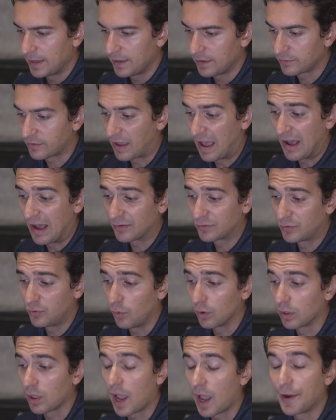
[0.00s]
is how
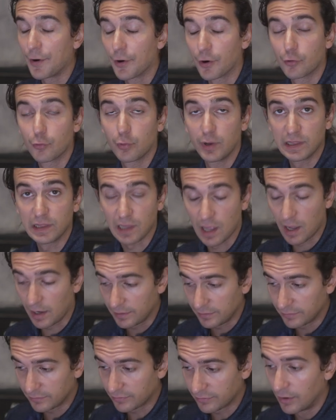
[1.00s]
to align our grid
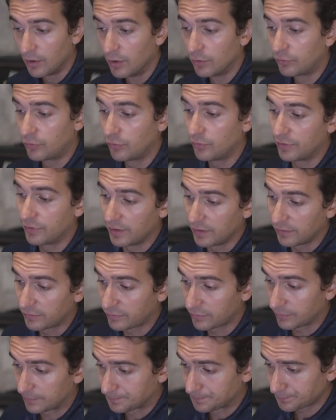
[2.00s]
lines to
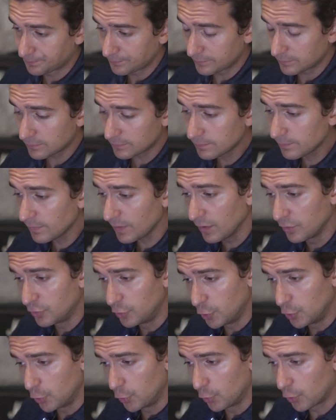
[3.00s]
this
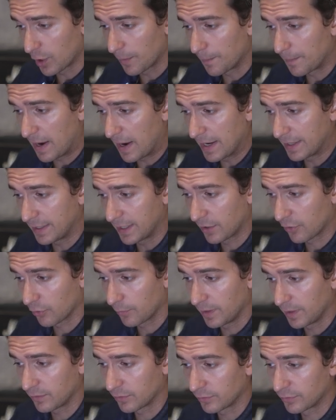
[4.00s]
new combined
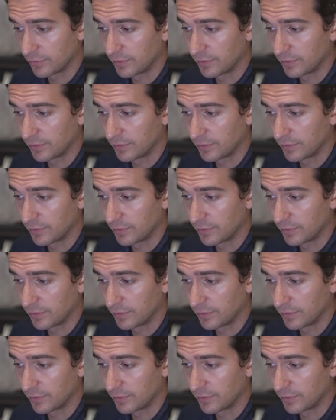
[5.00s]
increment or